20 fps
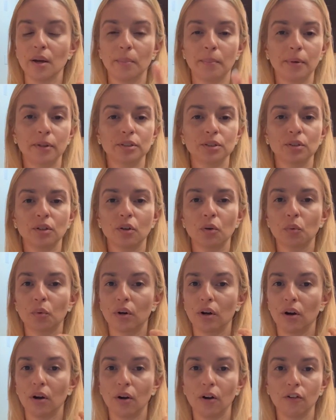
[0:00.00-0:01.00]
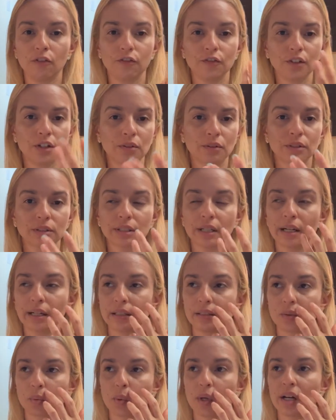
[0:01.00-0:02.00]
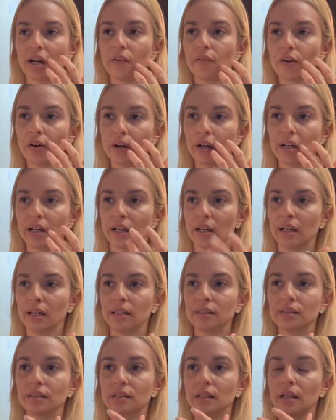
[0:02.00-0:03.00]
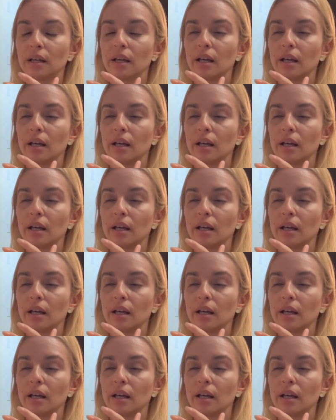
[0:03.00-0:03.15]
personal growth, neuroscience, whatever it is.